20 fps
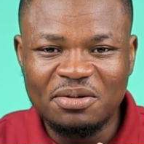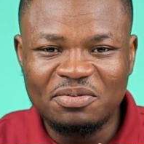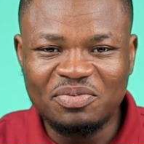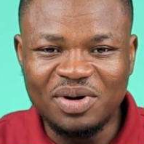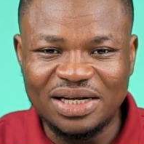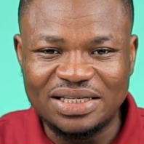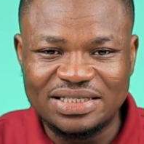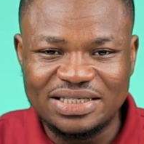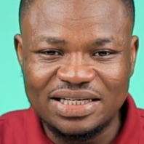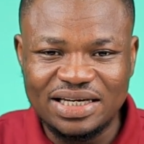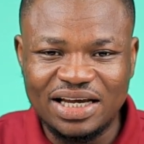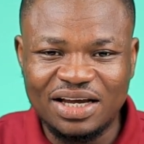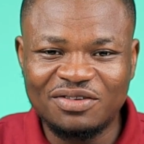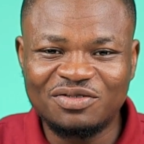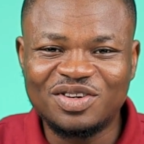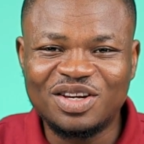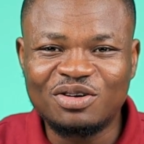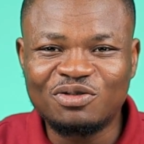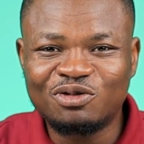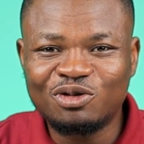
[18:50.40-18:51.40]
But
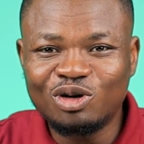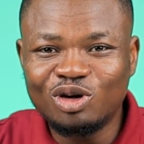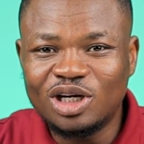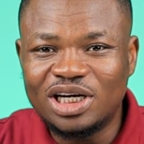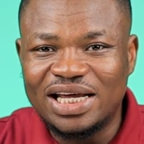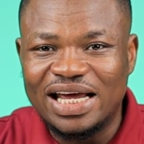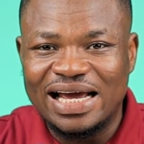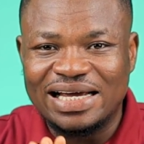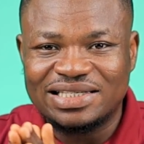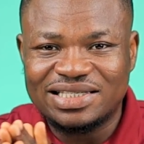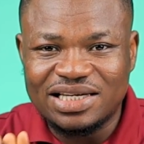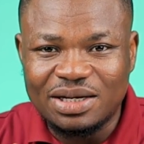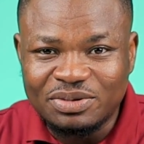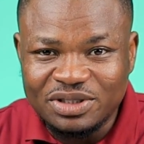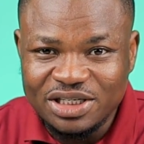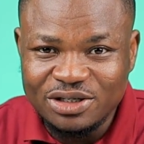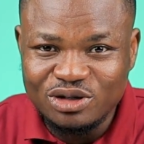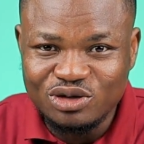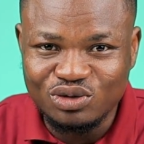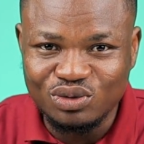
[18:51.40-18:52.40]
if they follow the
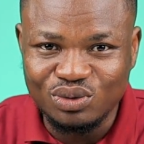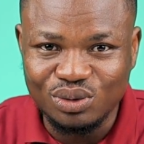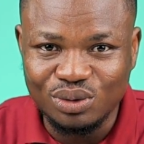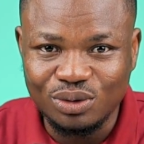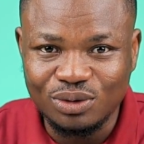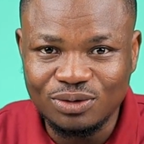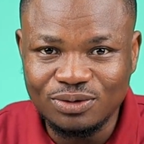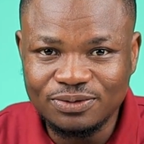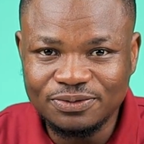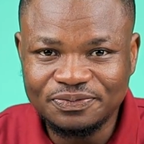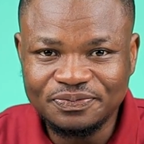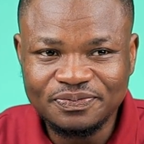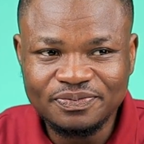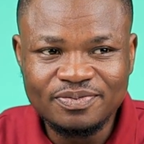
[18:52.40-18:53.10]
exceptions rule